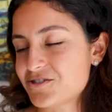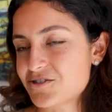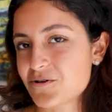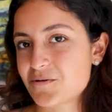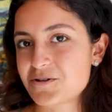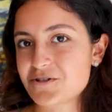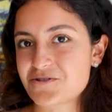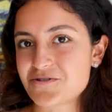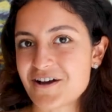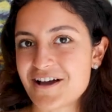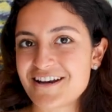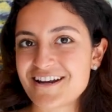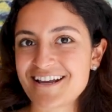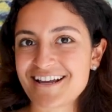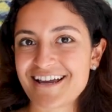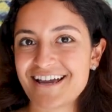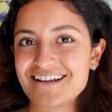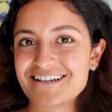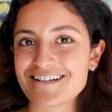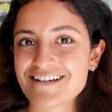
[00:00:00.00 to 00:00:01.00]
It's always
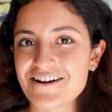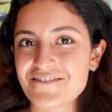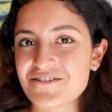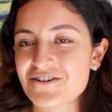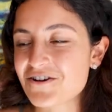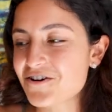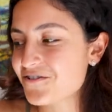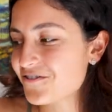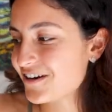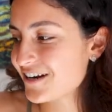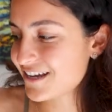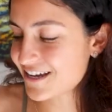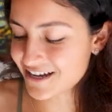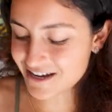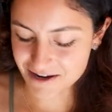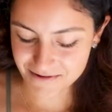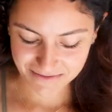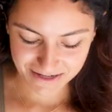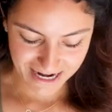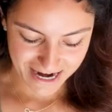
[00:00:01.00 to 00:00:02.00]
ready, and you never know when it can
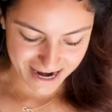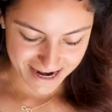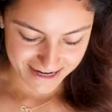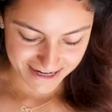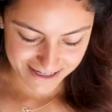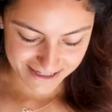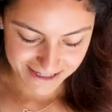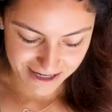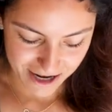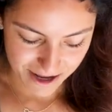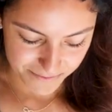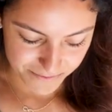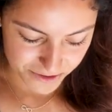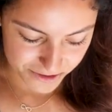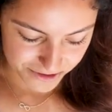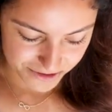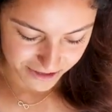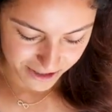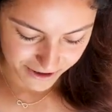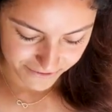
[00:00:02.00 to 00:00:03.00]
come in handy to help
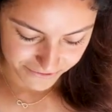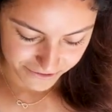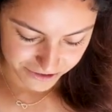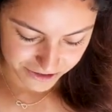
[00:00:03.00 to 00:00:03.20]
yourself